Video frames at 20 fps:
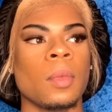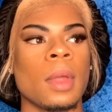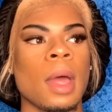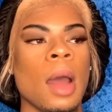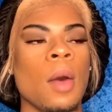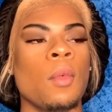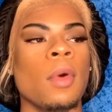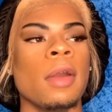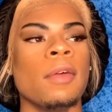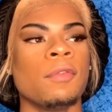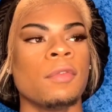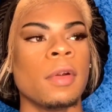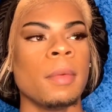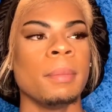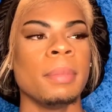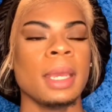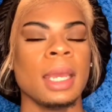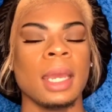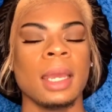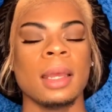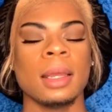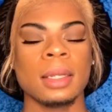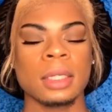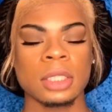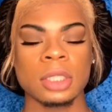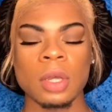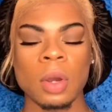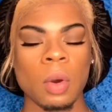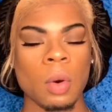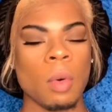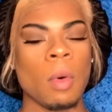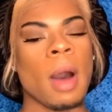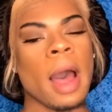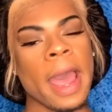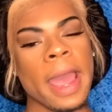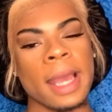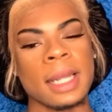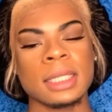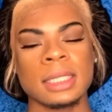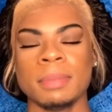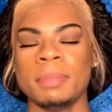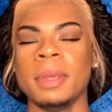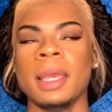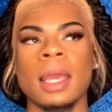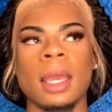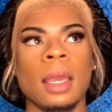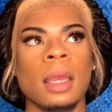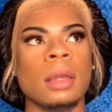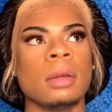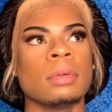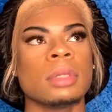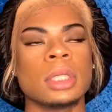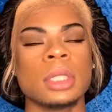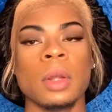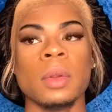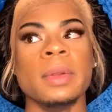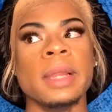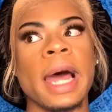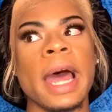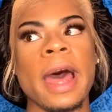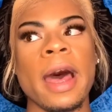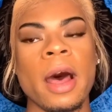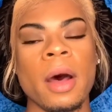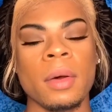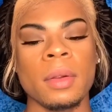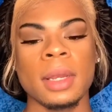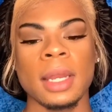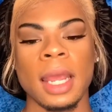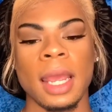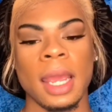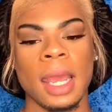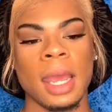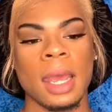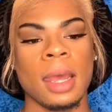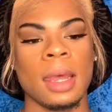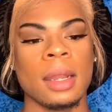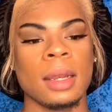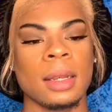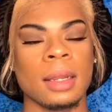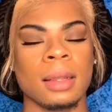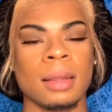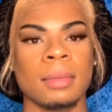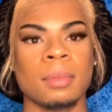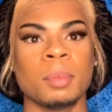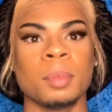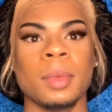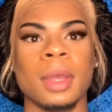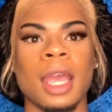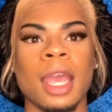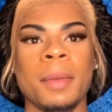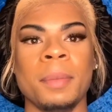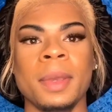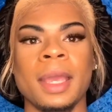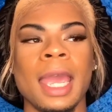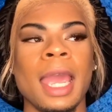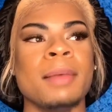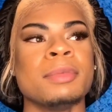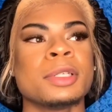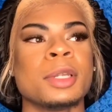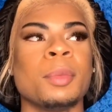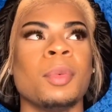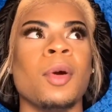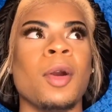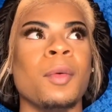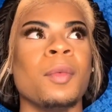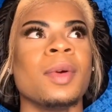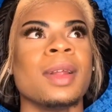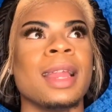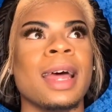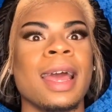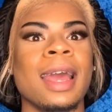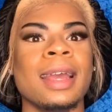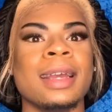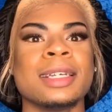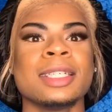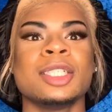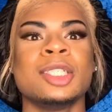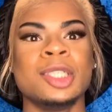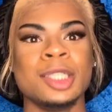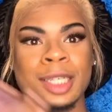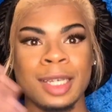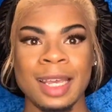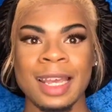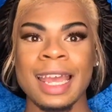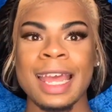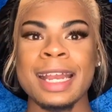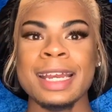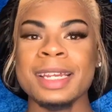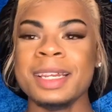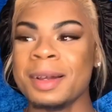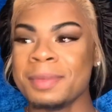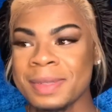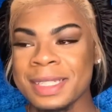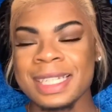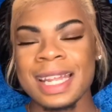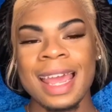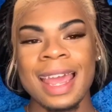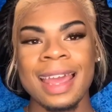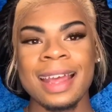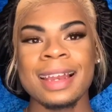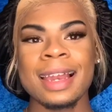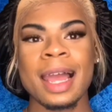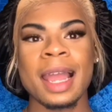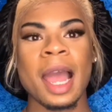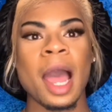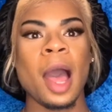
I went from being so quiet to being so loud and it became to the point where like she ended up saying like